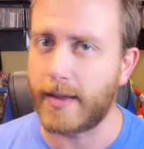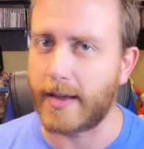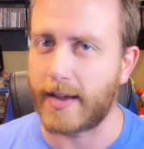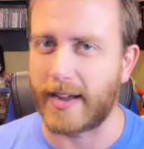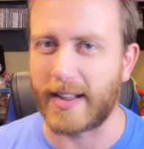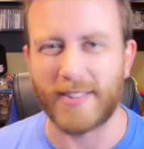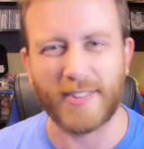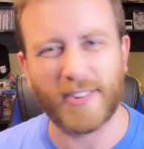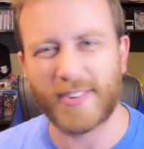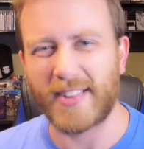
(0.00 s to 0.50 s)

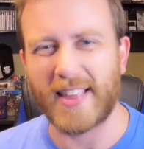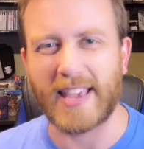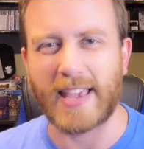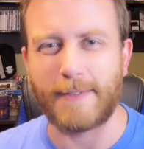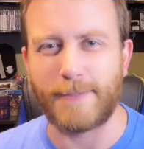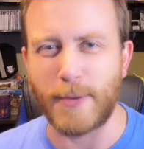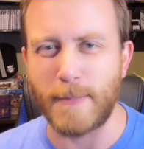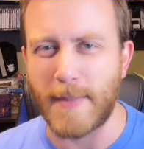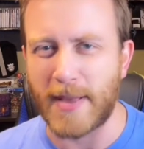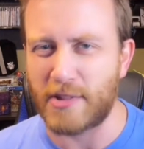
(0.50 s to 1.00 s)
It's just like
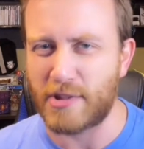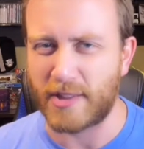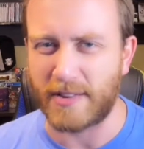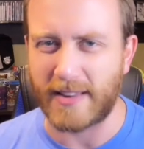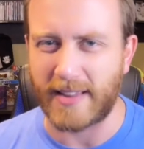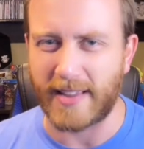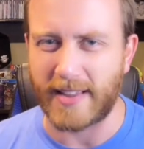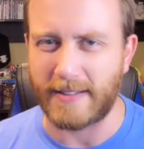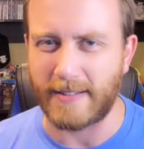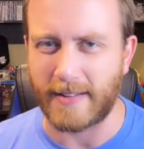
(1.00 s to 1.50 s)
if you
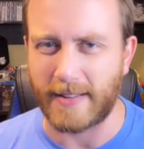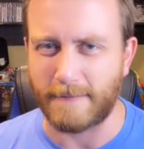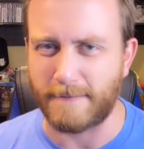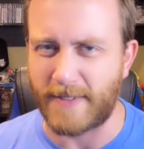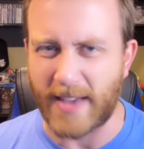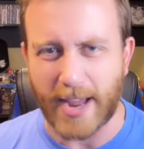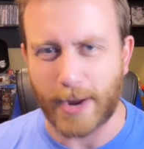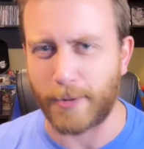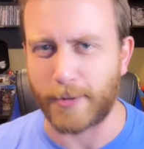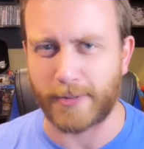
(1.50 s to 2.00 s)
mentioned in
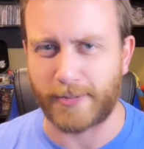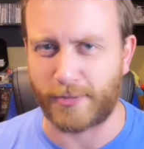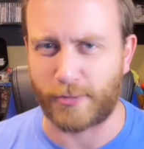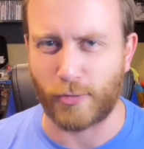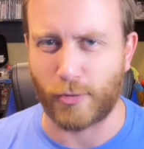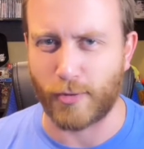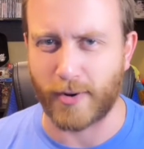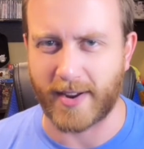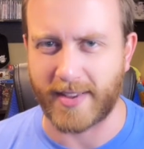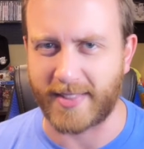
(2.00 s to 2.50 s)
Vagrant
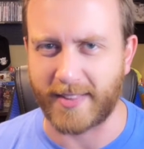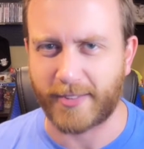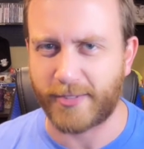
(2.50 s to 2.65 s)
Story, the